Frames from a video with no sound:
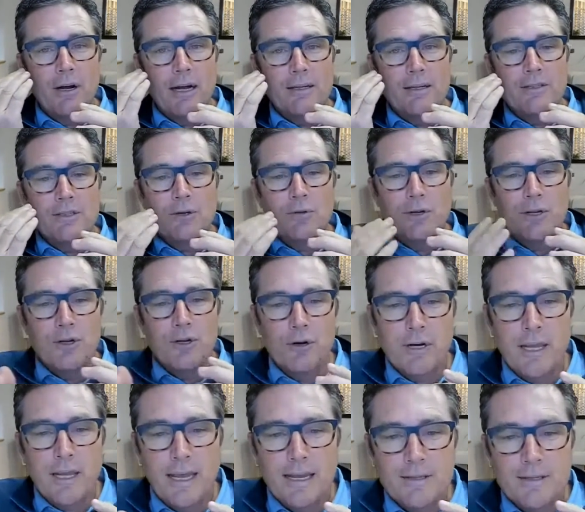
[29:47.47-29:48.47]
So in your
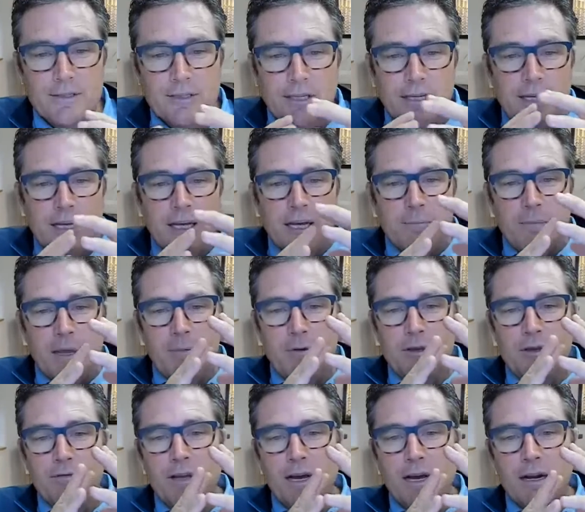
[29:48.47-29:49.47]
case, maybe
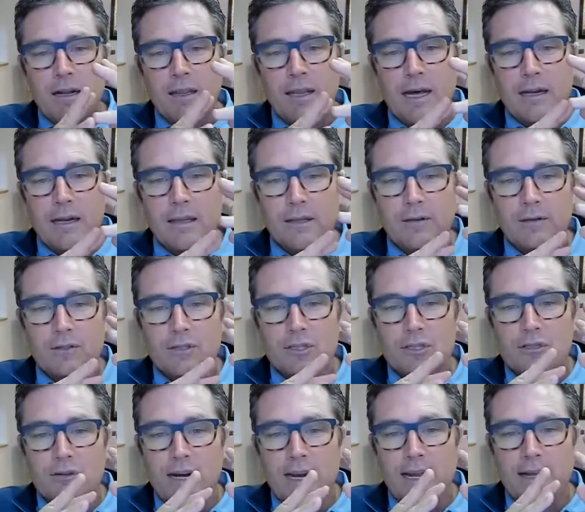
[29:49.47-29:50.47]
you've got a lot of little
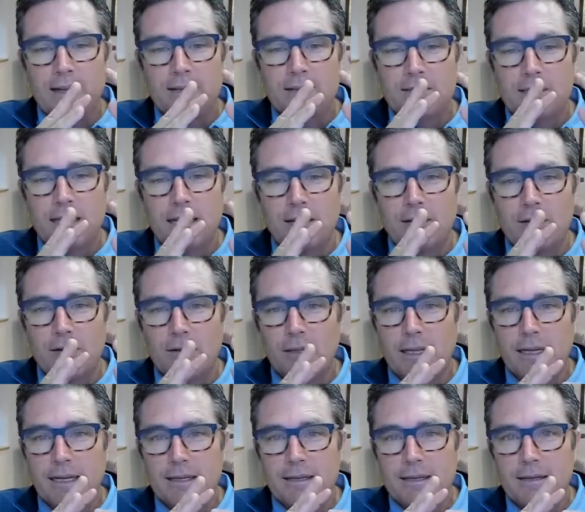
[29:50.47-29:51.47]
strands that look
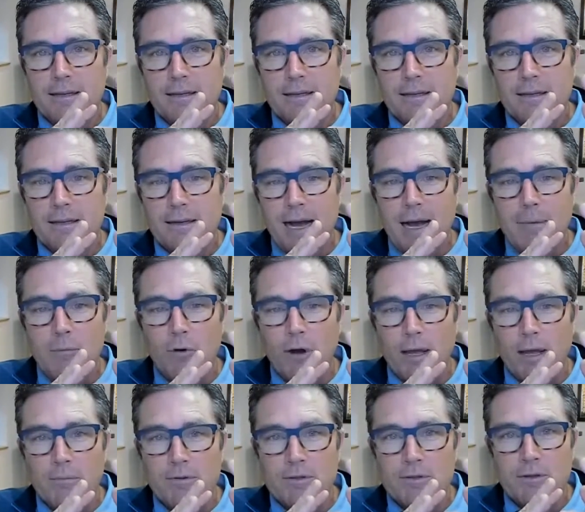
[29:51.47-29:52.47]
like
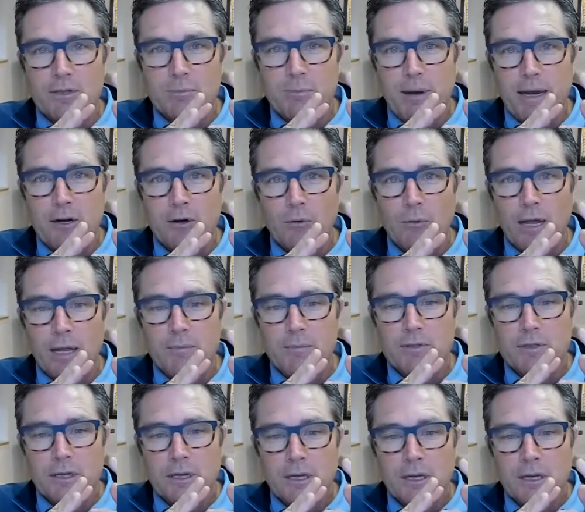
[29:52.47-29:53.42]
cobwebs or spider webs.